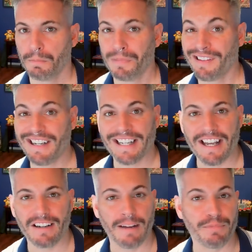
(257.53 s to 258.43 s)
But then
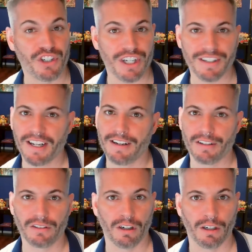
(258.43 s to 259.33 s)
again, I'm just
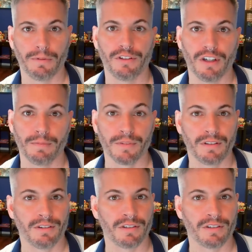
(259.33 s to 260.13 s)
getting started with Gems.